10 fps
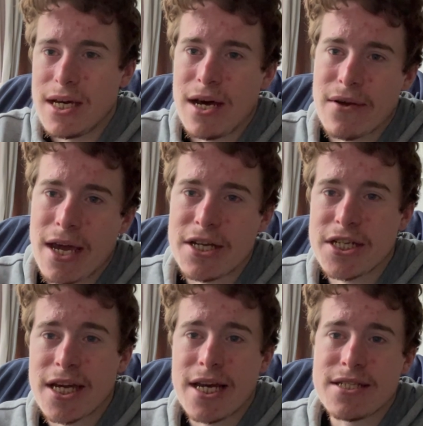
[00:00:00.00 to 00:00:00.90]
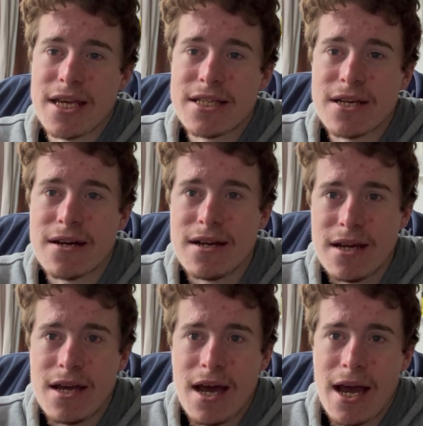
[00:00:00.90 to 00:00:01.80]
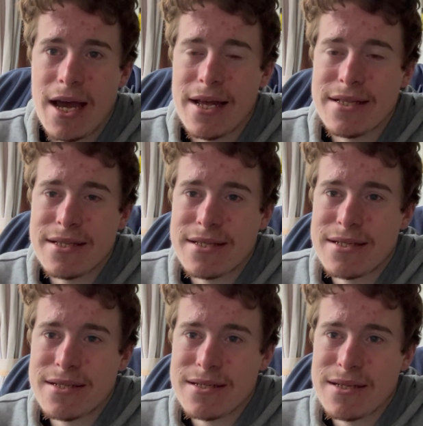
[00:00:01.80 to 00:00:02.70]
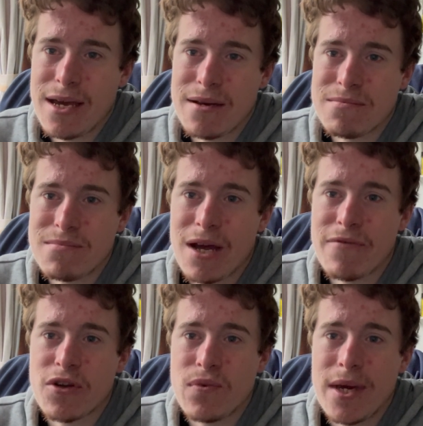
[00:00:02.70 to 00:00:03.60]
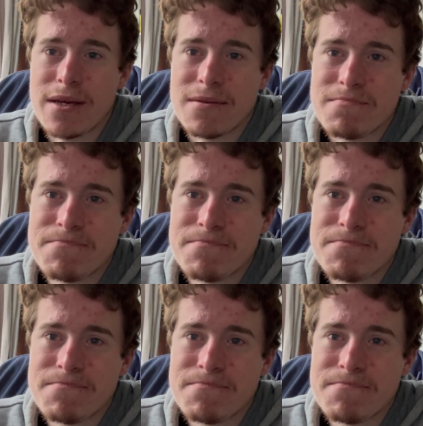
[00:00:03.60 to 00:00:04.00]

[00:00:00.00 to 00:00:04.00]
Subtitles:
I'll catch you guys later, and yeah, have a good week.